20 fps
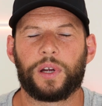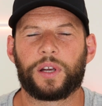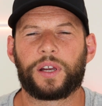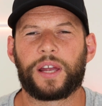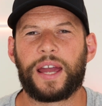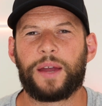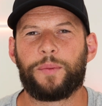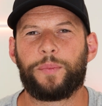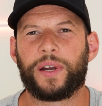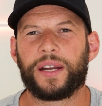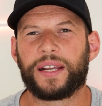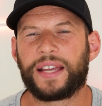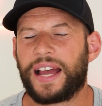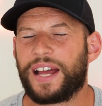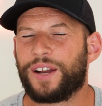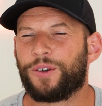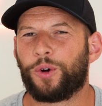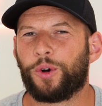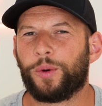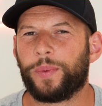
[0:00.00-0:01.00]
Okay, but it
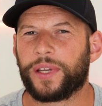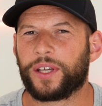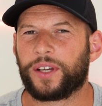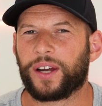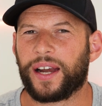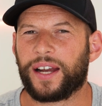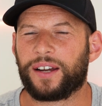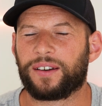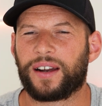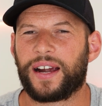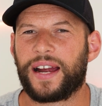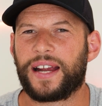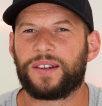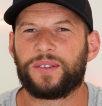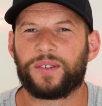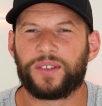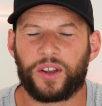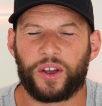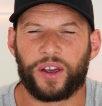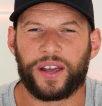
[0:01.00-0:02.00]
can't all be great, right?
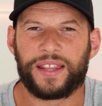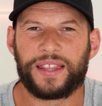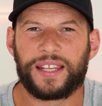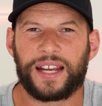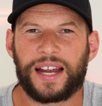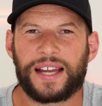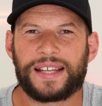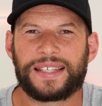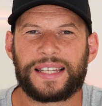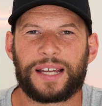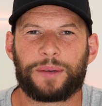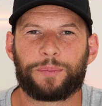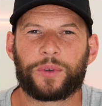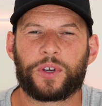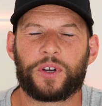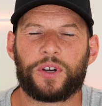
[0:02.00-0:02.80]
No, and there are some